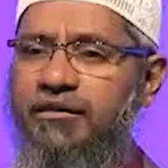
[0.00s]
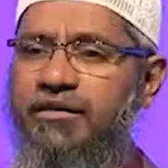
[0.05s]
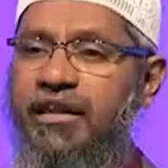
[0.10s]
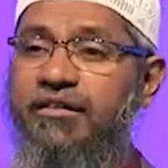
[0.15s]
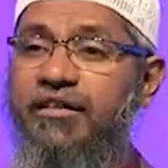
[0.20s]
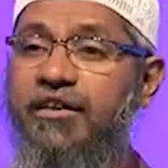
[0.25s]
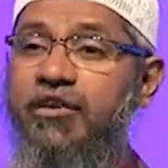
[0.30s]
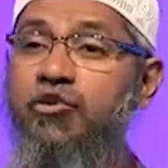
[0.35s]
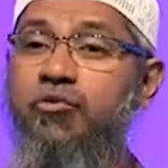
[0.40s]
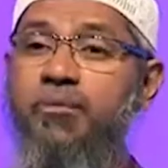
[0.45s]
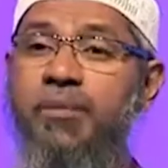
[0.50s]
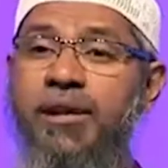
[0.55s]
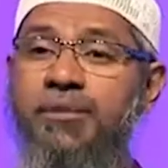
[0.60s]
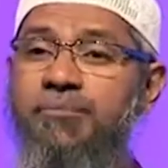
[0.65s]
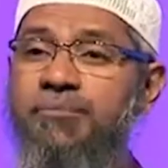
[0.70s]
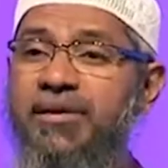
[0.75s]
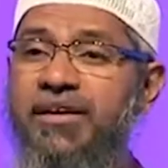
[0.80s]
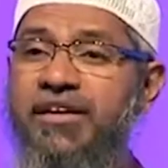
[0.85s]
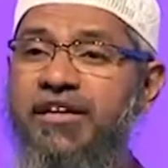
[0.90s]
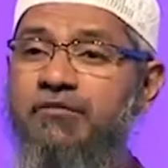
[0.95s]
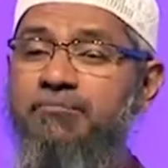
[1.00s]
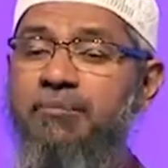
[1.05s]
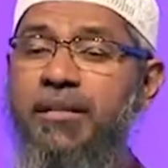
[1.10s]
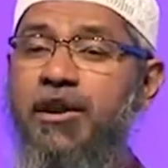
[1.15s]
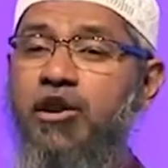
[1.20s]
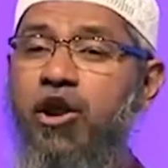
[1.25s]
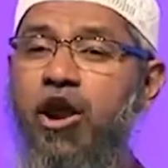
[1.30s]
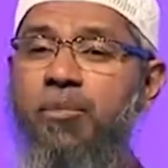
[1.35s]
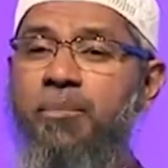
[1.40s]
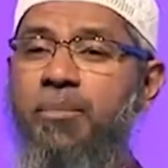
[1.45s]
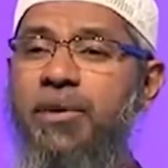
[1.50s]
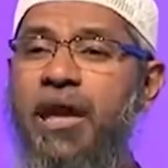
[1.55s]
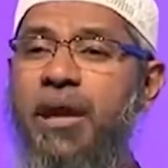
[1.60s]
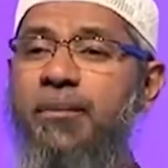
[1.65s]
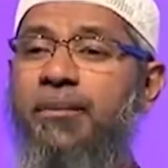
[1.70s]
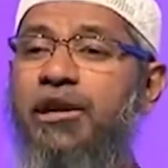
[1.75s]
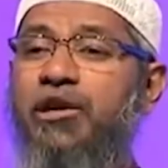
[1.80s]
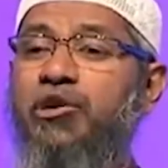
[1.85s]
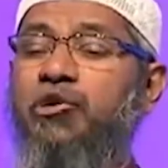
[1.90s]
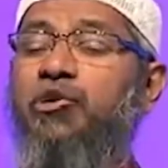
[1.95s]
that the human beings may not be
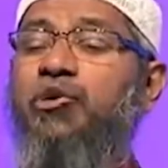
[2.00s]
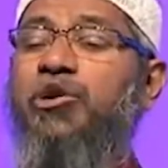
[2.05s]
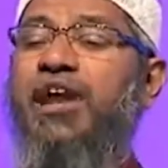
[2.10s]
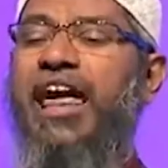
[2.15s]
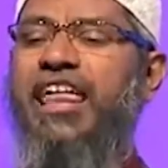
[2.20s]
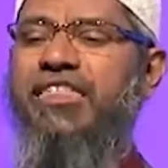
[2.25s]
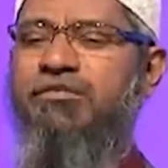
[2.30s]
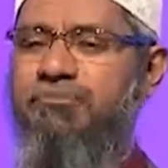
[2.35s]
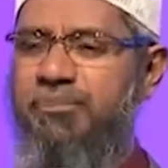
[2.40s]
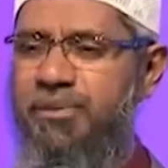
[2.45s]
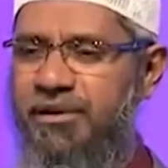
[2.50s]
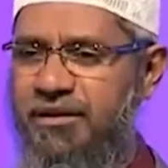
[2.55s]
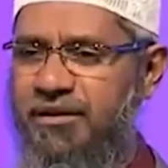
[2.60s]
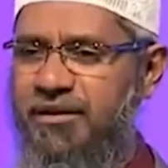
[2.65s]
able to grasp